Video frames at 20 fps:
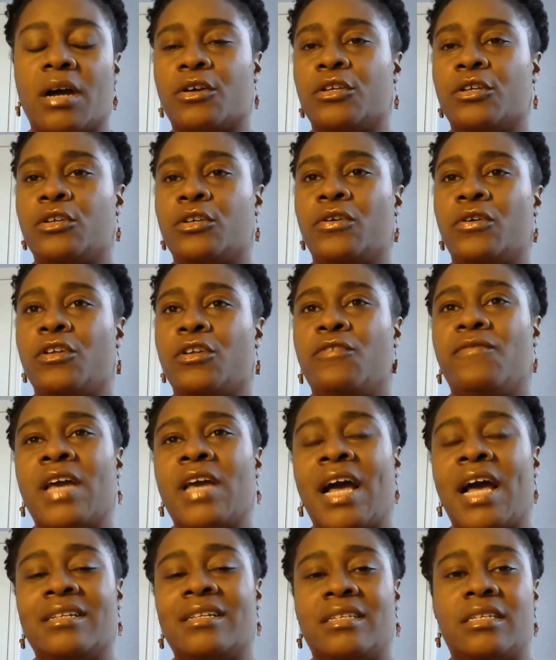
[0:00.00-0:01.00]
or you've
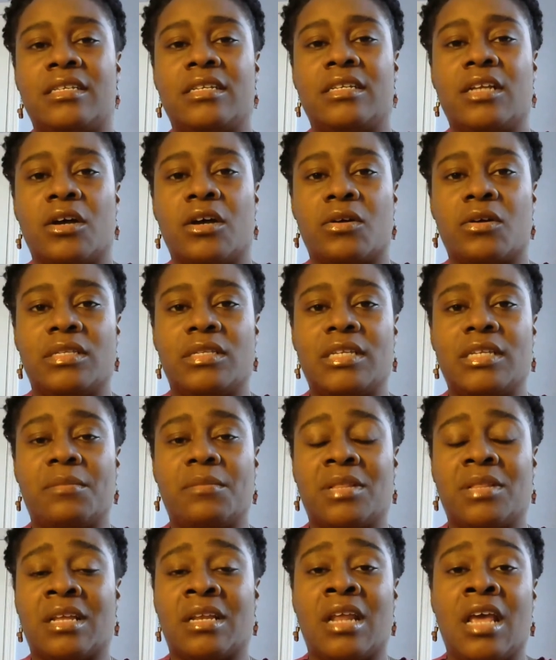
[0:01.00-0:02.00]
gotten stuck on
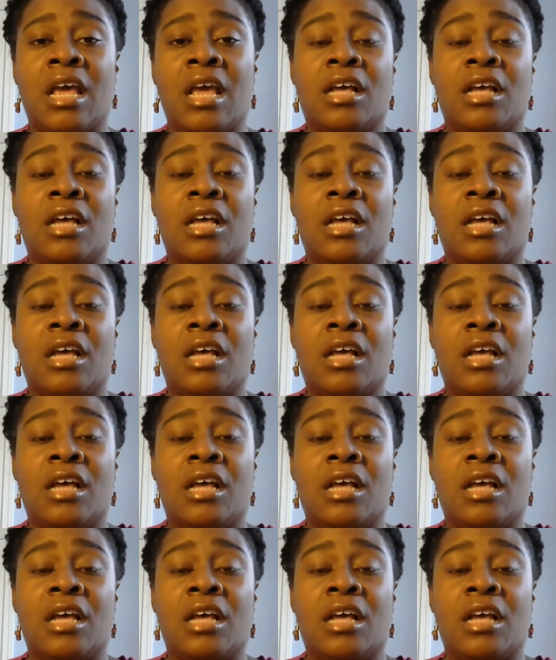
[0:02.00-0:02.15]
something.